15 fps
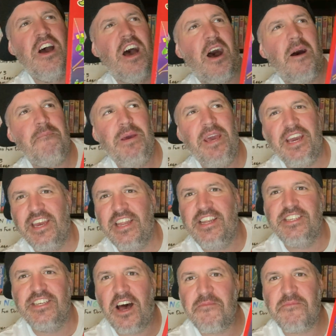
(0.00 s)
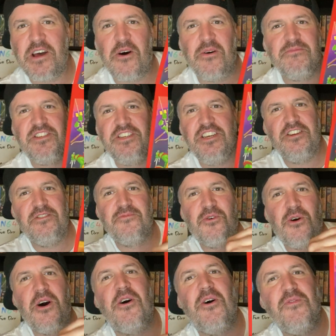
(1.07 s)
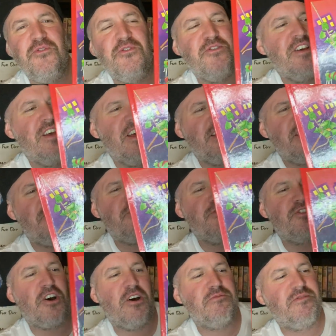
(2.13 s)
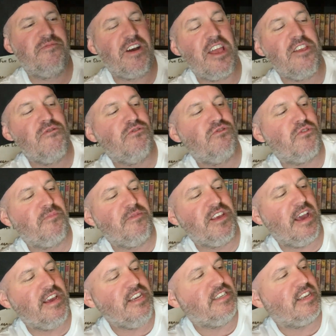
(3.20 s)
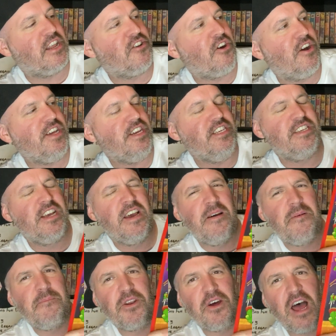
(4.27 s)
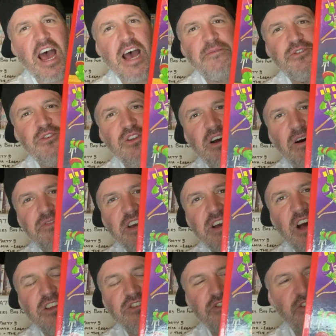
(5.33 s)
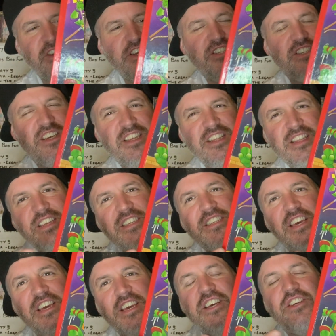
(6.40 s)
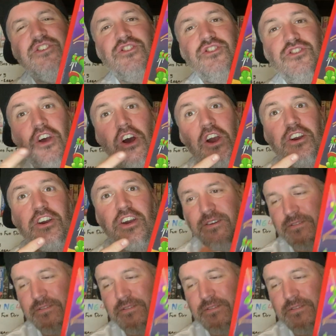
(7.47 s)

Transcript: I'm picking these up now. I'm seeing them quite often, different types of annuals from the 80s and 90s, but I absolutely love the colours on this. This thing is sick.